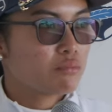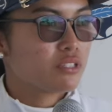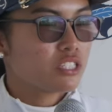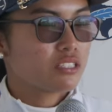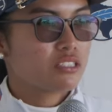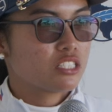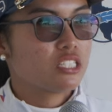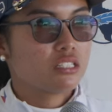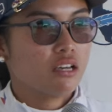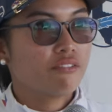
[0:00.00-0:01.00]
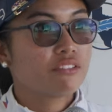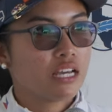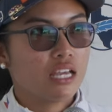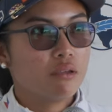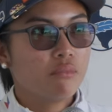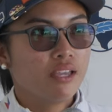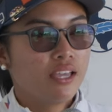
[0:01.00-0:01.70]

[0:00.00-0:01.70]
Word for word: but such a tough time.